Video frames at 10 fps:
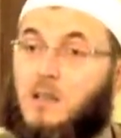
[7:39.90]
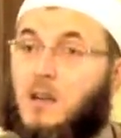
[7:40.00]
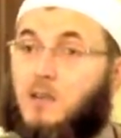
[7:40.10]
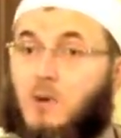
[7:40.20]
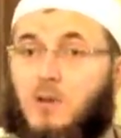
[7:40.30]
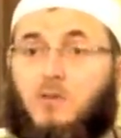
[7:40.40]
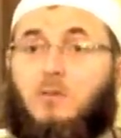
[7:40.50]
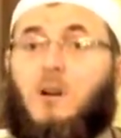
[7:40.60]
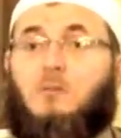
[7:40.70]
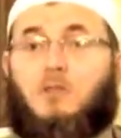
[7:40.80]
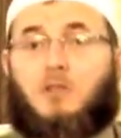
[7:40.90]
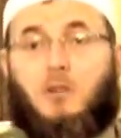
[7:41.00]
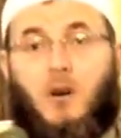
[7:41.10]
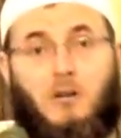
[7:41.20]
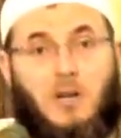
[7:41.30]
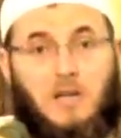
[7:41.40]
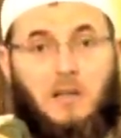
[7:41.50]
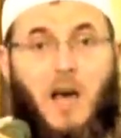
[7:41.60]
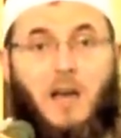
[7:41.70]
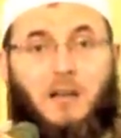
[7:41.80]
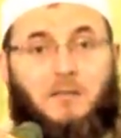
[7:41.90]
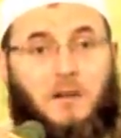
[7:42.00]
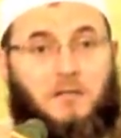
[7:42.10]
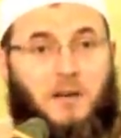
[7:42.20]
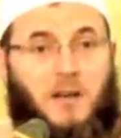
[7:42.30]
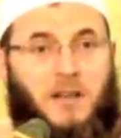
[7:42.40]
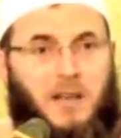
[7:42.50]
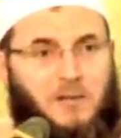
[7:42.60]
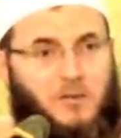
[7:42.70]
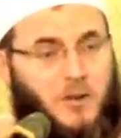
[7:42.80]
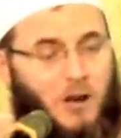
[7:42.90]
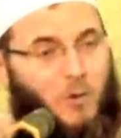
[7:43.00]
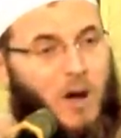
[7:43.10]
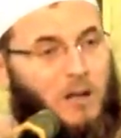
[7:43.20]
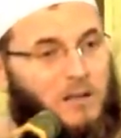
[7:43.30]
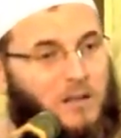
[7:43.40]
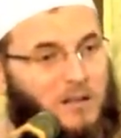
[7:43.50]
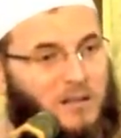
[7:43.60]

There is one surah which you all recite every Friday. Surah what?